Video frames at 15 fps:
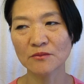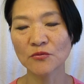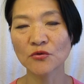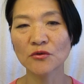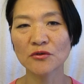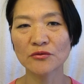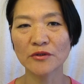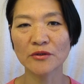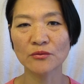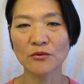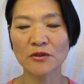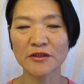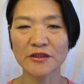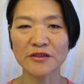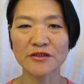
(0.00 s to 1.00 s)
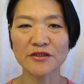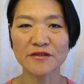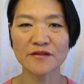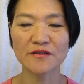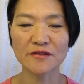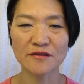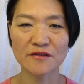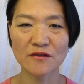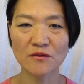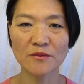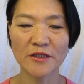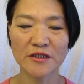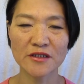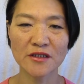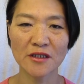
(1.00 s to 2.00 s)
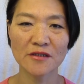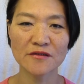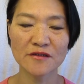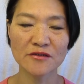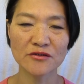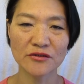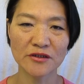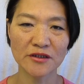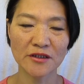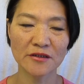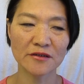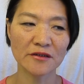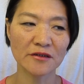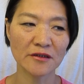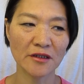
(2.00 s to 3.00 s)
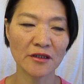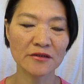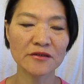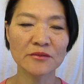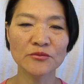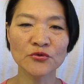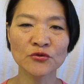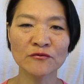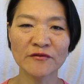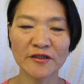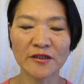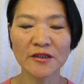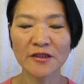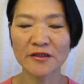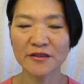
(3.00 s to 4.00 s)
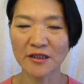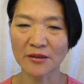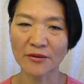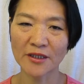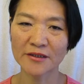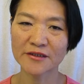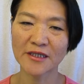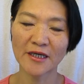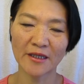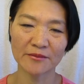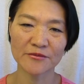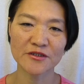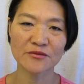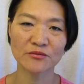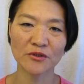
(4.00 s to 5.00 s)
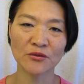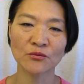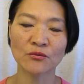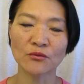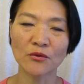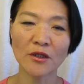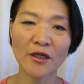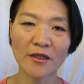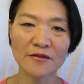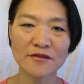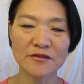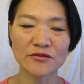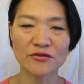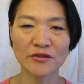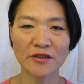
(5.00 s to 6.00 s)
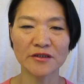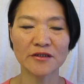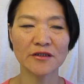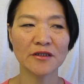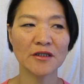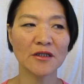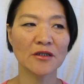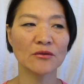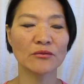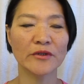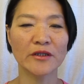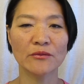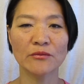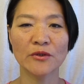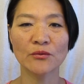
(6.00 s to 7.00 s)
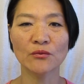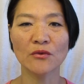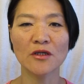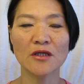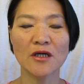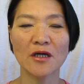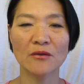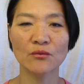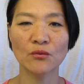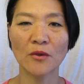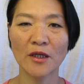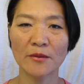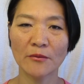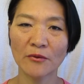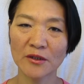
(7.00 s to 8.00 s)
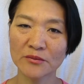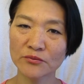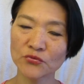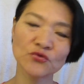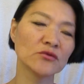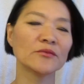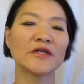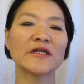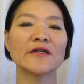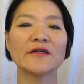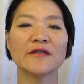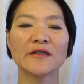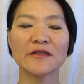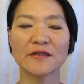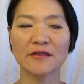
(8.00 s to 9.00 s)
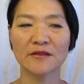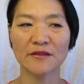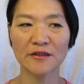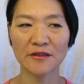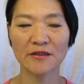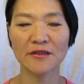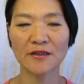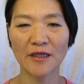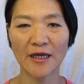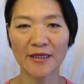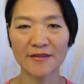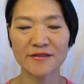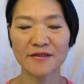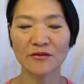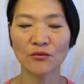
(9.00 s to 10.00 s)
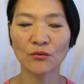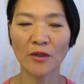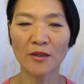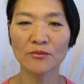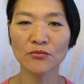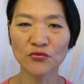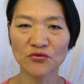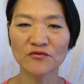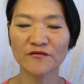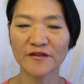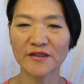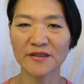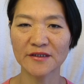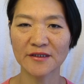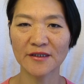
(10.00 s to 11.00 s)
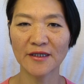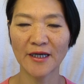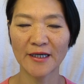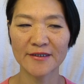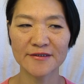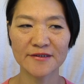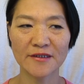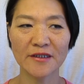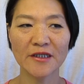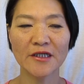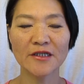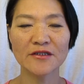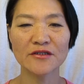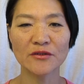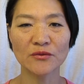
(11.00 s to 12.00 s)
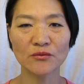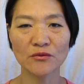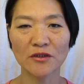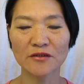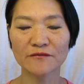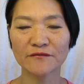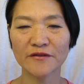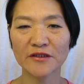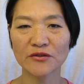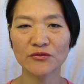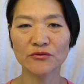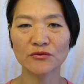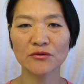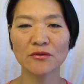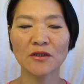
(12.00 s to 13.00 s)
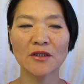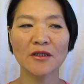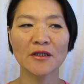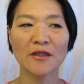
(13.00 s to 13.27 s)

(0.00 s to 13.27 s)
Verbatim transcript: more rewarding just to so much concentrate on the on the movie there are times we concentrate we, we work on one, one movie in, in class one movie in class so what we do